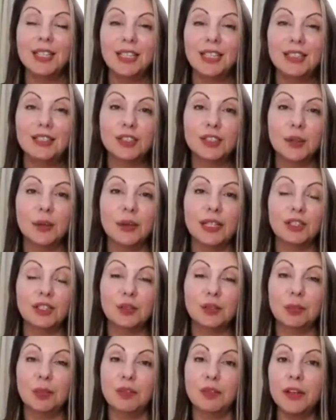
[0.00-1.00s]
It's
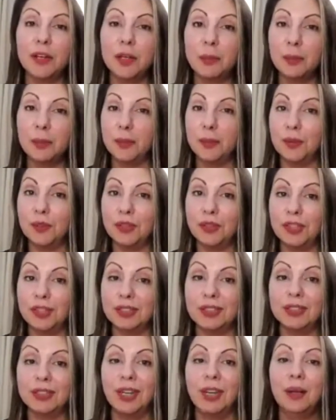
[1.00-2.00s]
going to be very
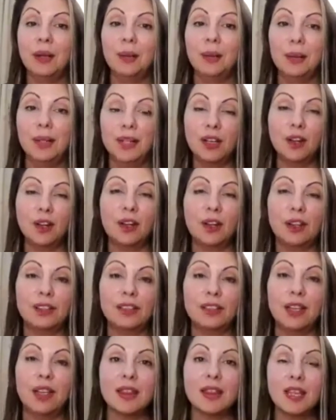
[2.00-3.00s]
important
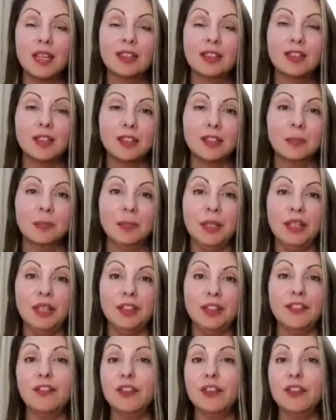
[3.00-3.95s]
because that's going to be the